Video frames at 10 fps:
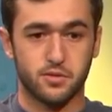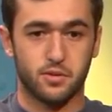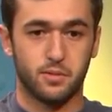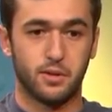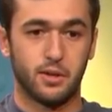
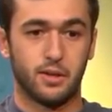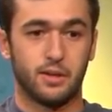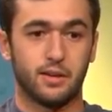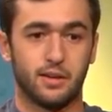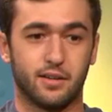So
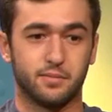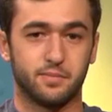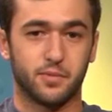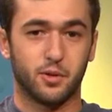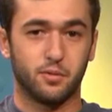
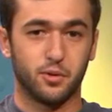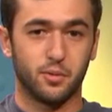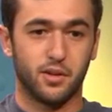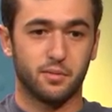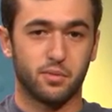um, hopefully
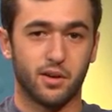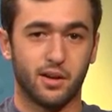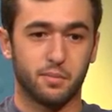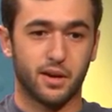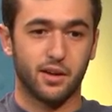we can
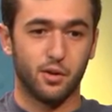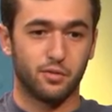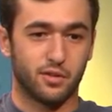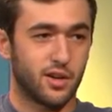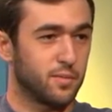break my 0
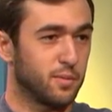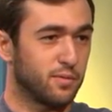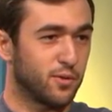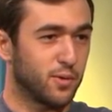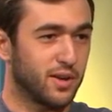for number
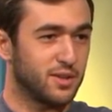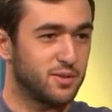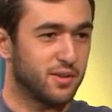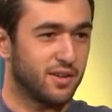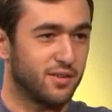before we get
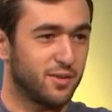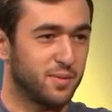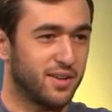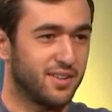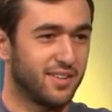to 100,
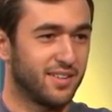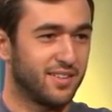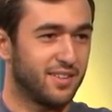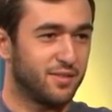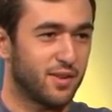but
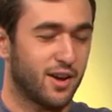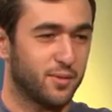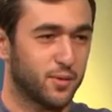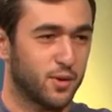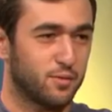if
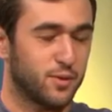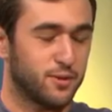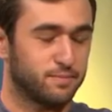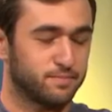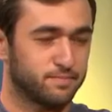not, we'll go from there.